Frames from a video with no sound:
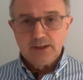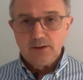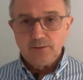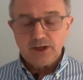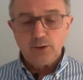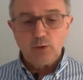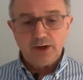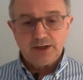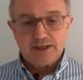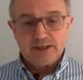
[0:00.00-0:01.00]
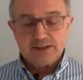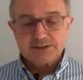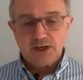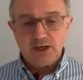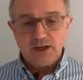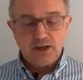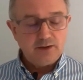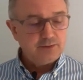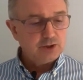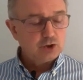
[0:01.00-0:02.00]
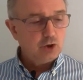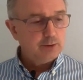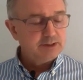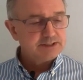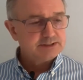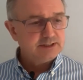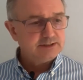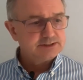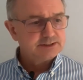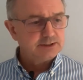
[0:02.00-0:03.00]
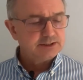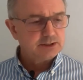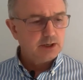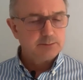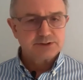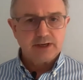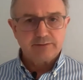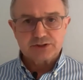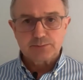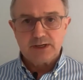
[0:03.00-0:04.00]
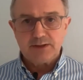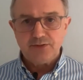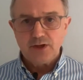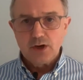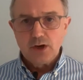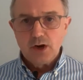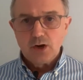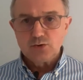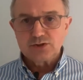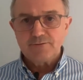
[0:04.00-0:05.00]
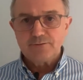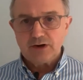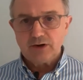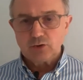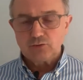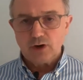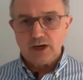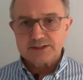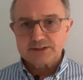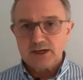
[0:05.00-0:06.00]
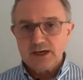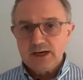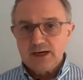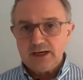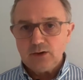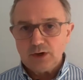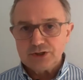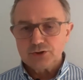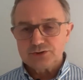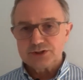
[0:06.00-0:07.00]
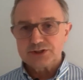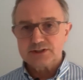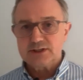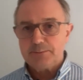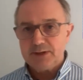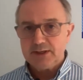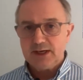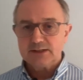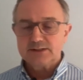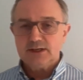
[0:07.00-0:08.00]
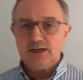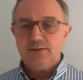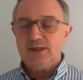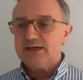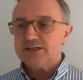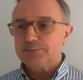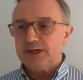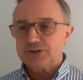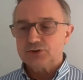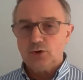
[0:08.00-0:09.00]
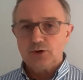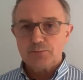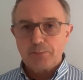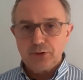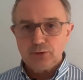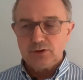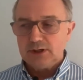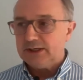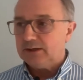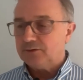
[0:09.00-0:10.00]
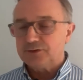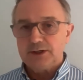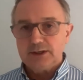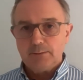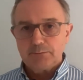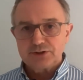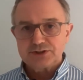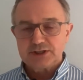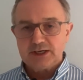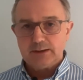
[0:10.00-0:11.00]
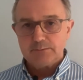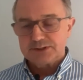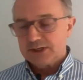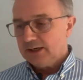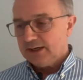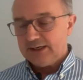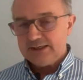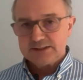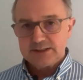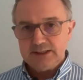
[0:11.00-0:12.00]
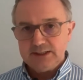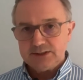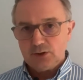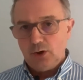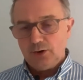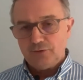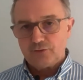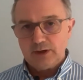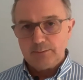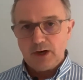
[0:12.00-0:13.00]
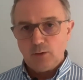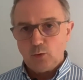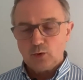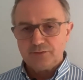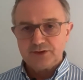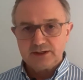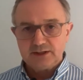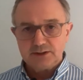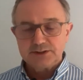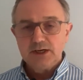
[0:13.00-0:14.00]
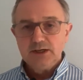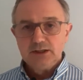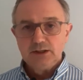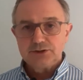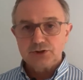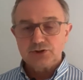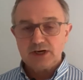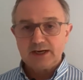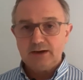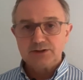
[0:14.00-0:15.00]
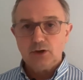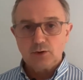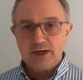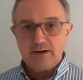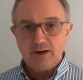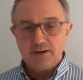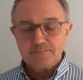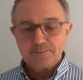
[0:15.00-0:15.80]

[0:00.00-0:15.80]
The other one is the economist in the Sunday Times, David Smith, who's a very good writer. He always uses a skip index, and that is based on purely the number of skips he sees on a 3-mile walk, I think he does, to check out his local area.